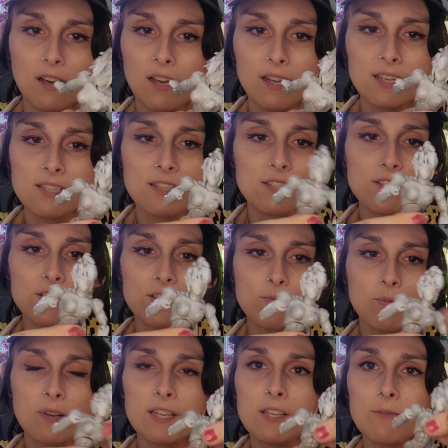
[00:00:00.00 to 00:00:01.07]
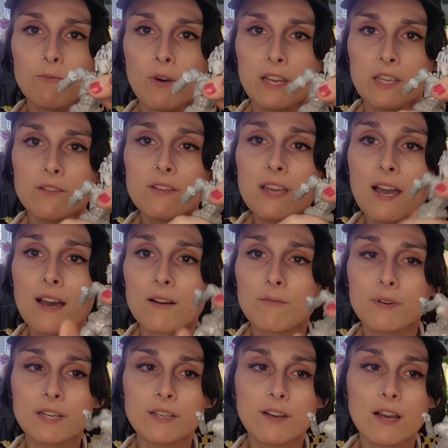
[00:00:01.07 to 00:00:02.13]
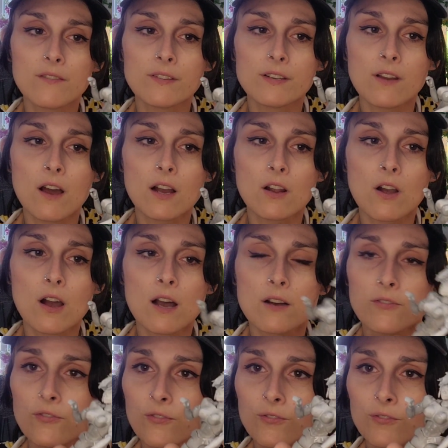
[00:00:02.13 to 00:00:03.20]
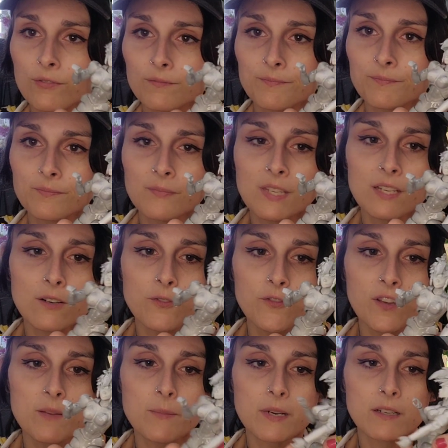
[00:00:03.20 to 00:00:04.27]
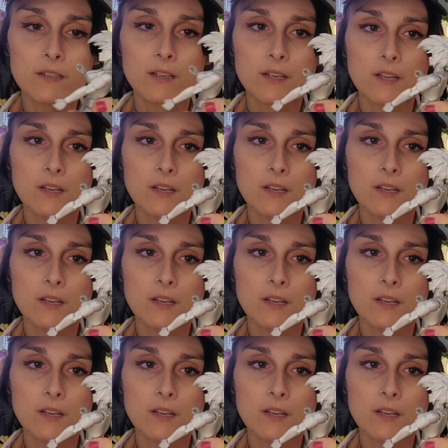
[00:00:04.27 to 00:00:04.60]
I guess it's just what you get when you have a knockoff, Figma.